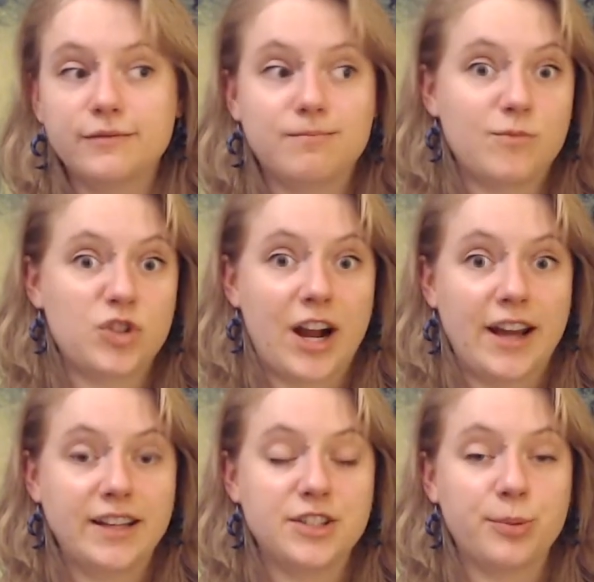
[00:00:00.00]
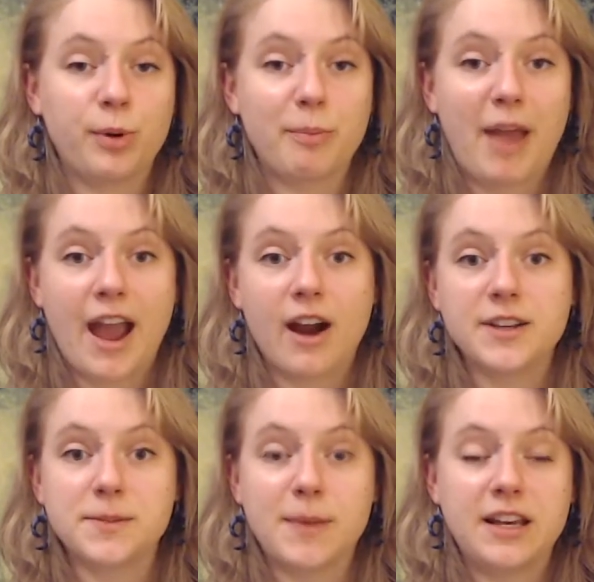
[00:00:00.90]
trying to prepare
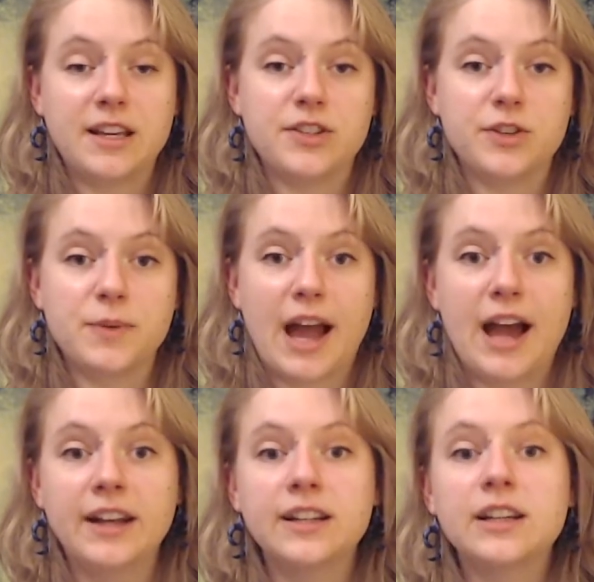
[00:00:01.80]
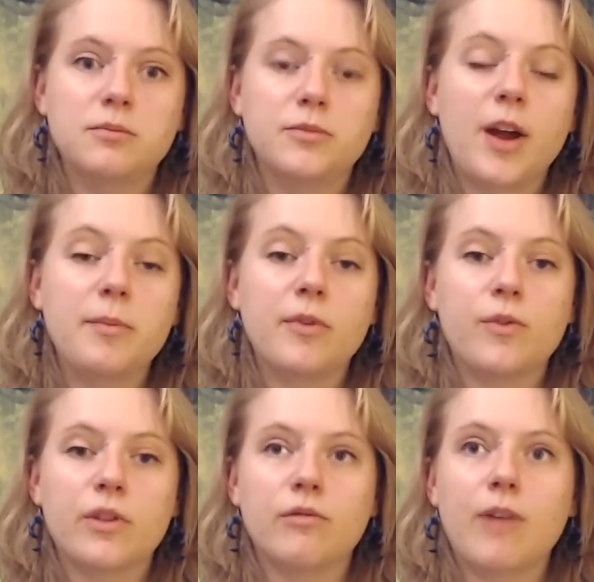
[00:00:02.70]
as many as you can. Right
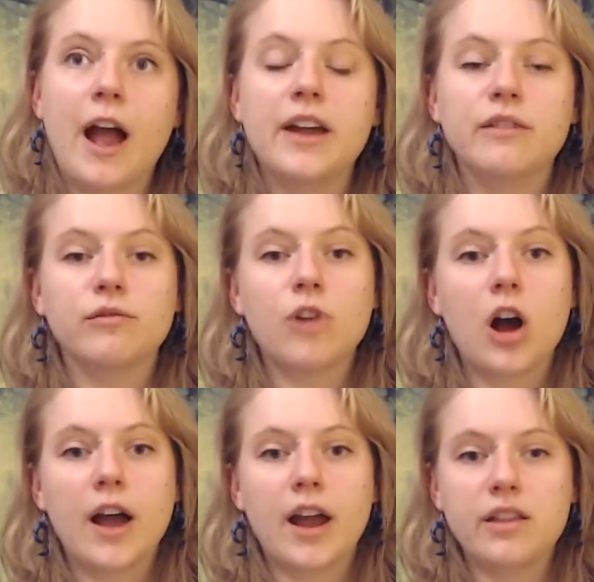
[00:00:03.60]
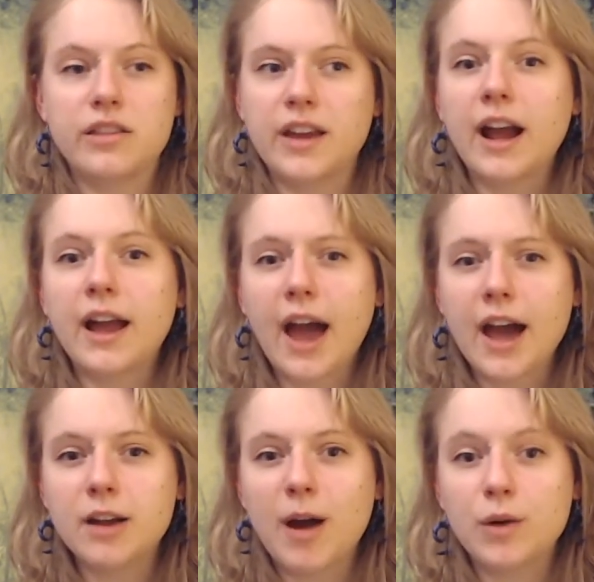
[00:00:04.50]
before the Riot of Rot, I think I
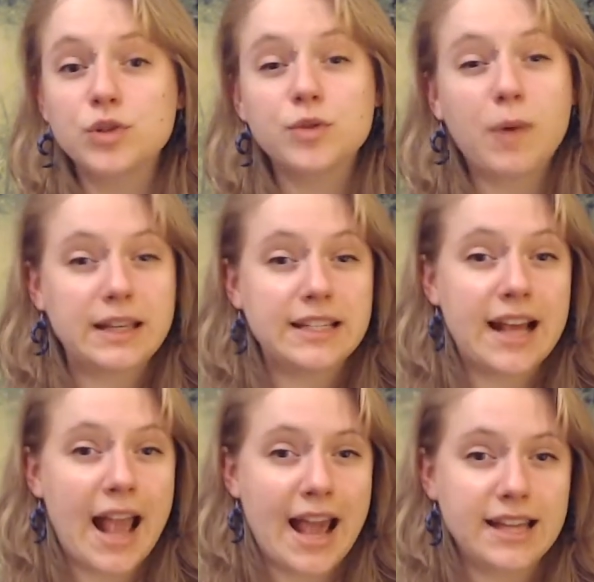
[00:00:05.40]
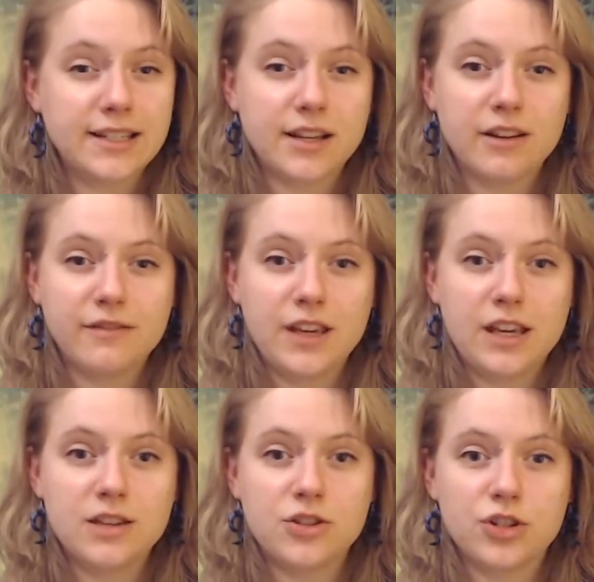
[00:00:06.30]
had about 28 of
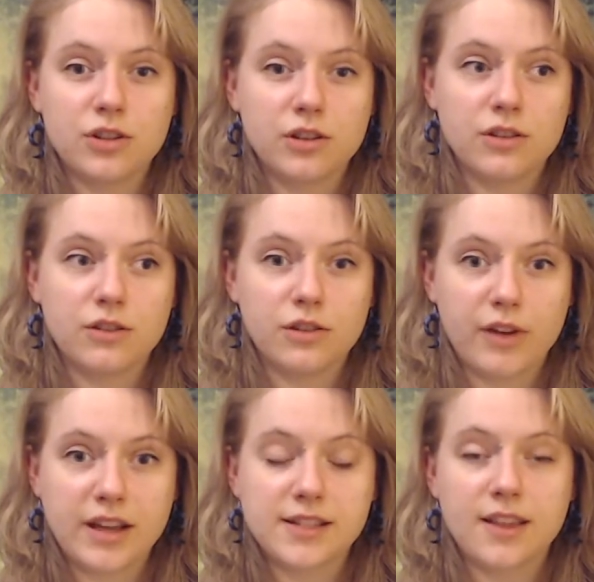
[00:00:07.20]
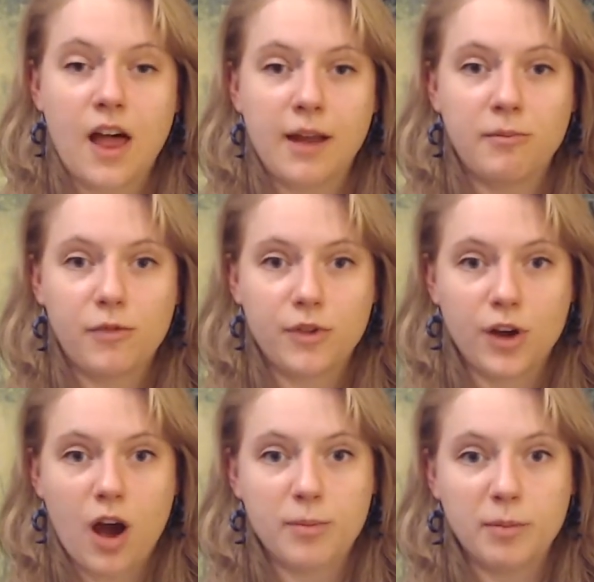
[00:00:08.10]
each, the gray slime, the
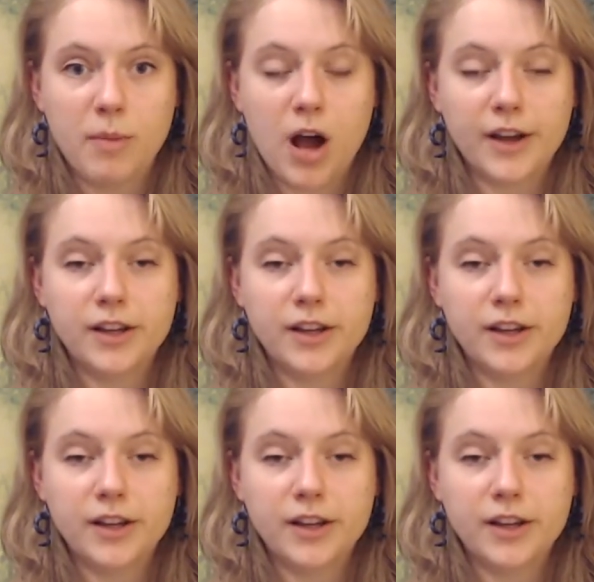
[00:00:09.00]
copper muck.